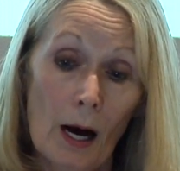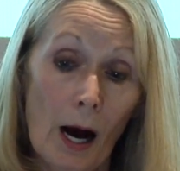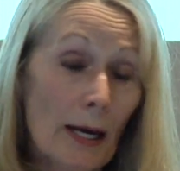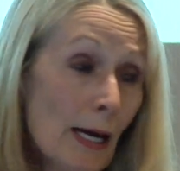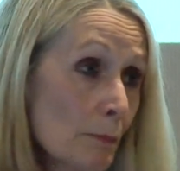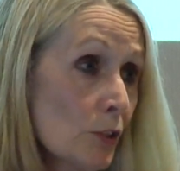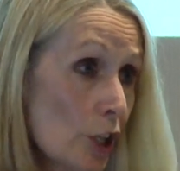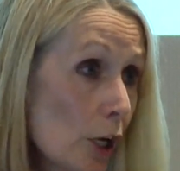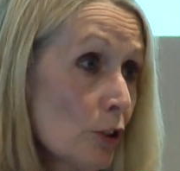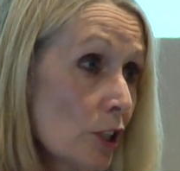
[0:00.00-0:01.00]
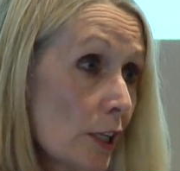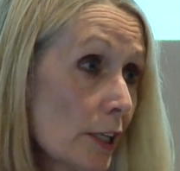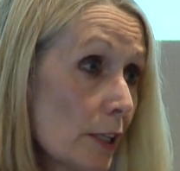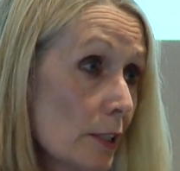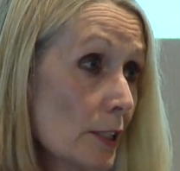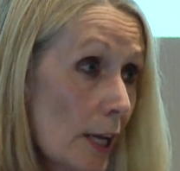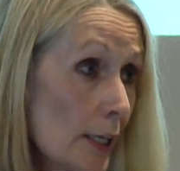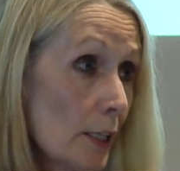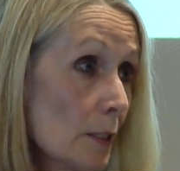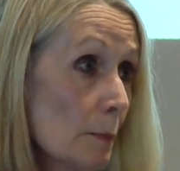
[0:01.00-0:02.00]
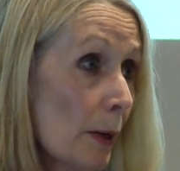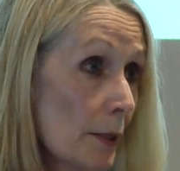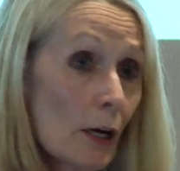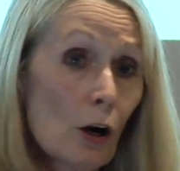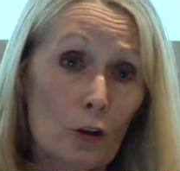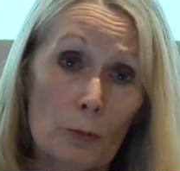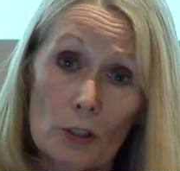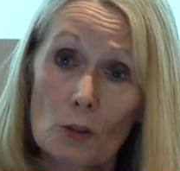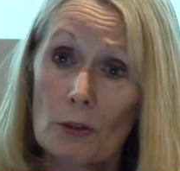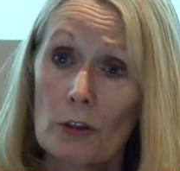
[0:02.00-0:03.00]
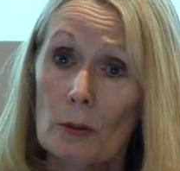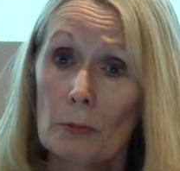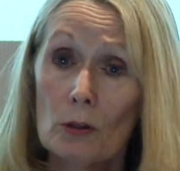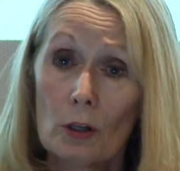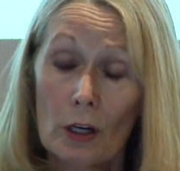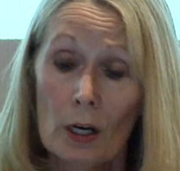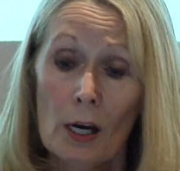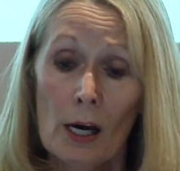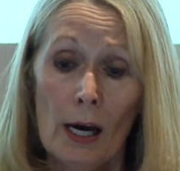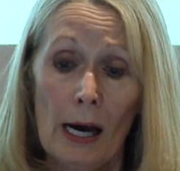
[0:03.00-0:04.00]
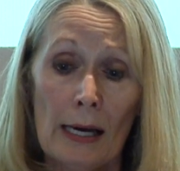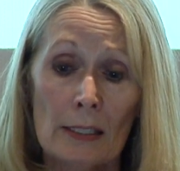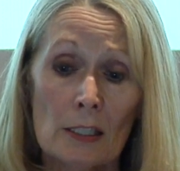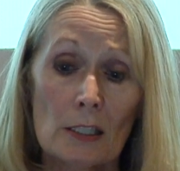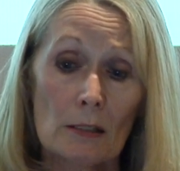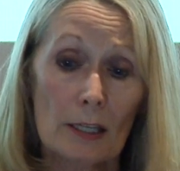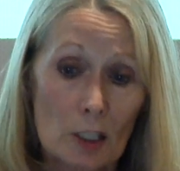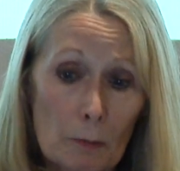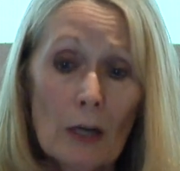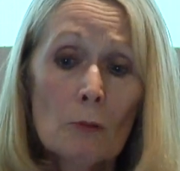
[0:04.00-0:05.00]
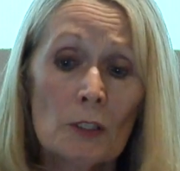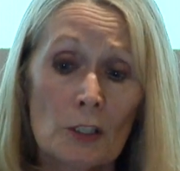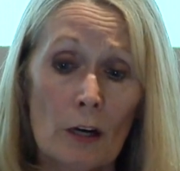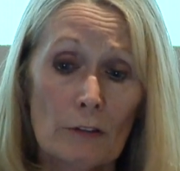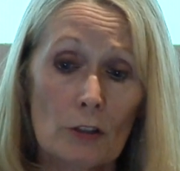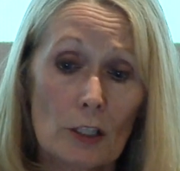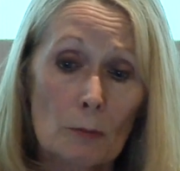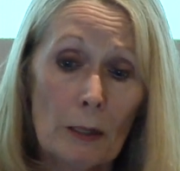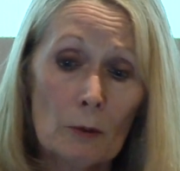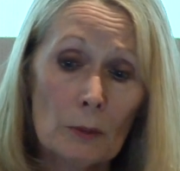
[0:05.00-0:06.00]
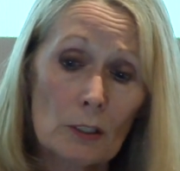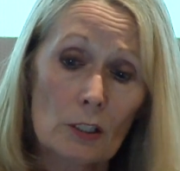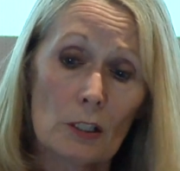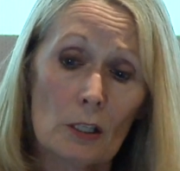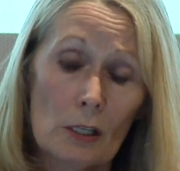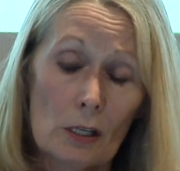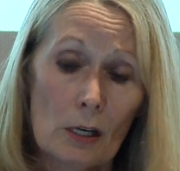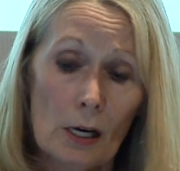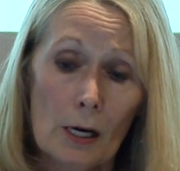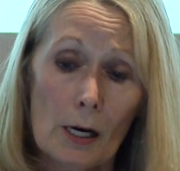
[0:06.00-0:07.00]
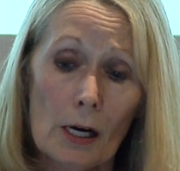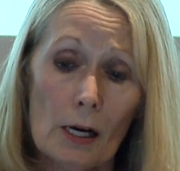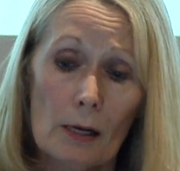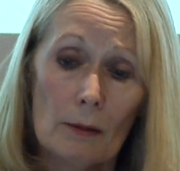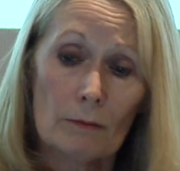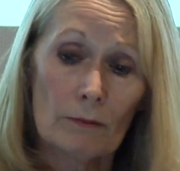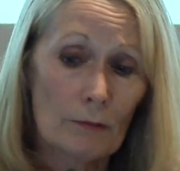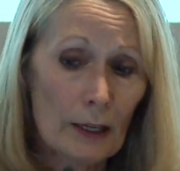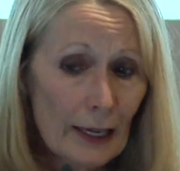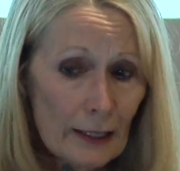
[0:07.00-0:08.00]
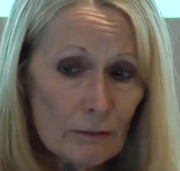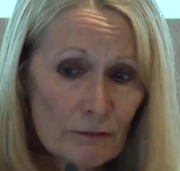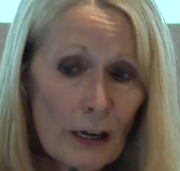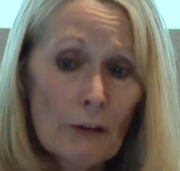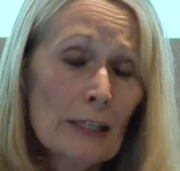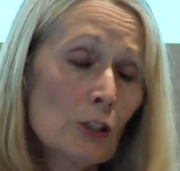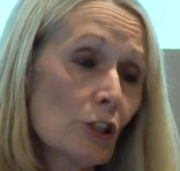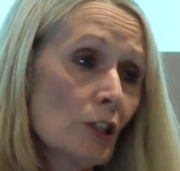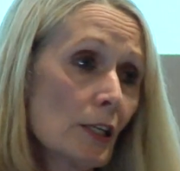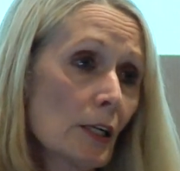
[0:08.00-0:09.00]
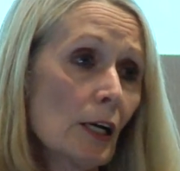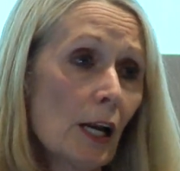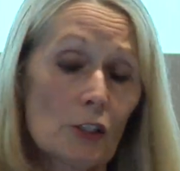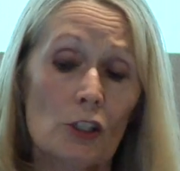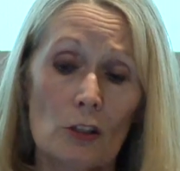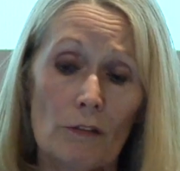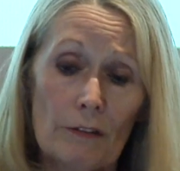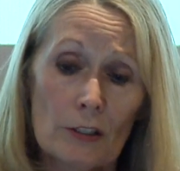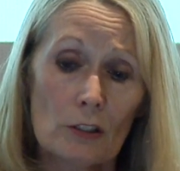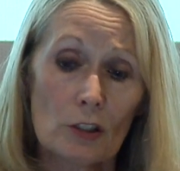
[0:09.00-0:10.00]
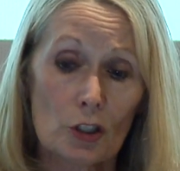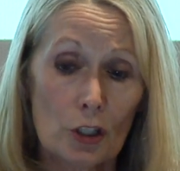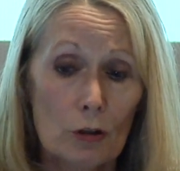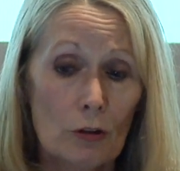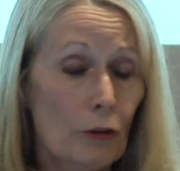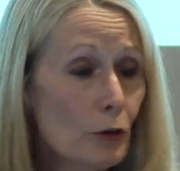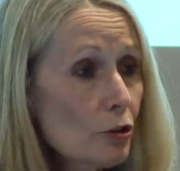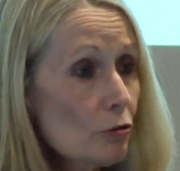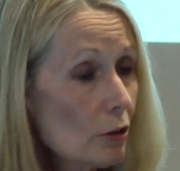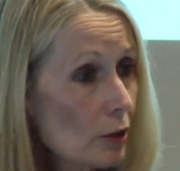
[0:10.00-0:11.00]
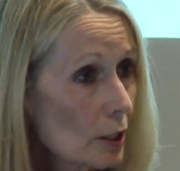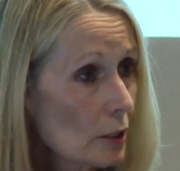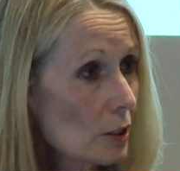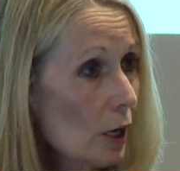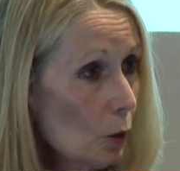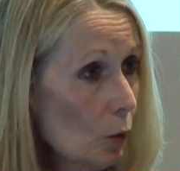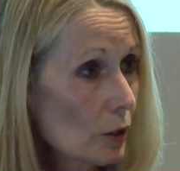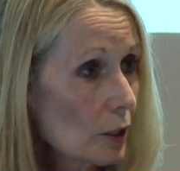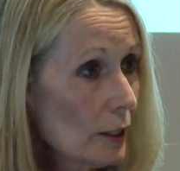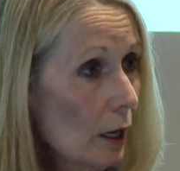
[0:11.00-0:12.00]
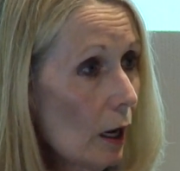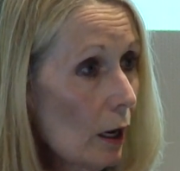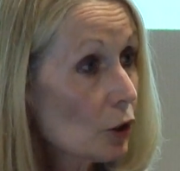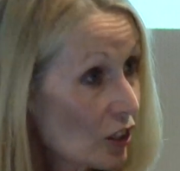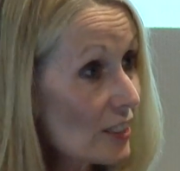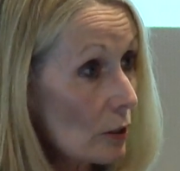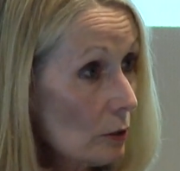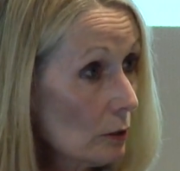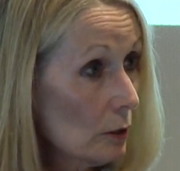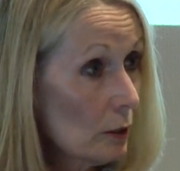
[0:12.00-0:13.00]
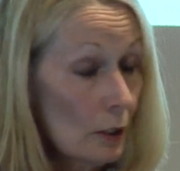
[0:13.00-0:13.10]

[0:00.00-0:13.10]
I am totally taken by the arguments within the book, and experiment after experiment, very interesting clutches of evidence show that those three things are what are critical.